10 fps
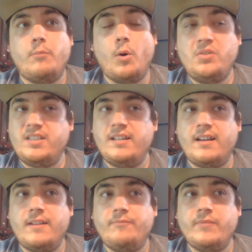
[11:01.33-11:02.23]
post it
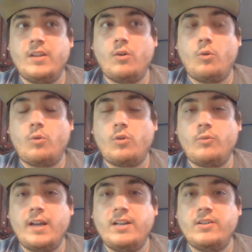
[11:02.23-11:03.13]
on Horror
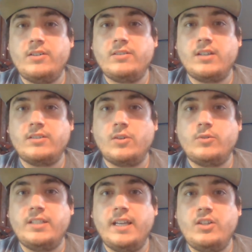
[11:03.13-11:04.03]
Writers
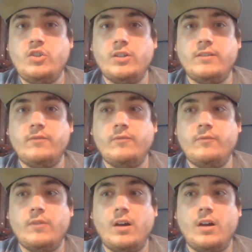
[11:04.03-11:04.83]
Association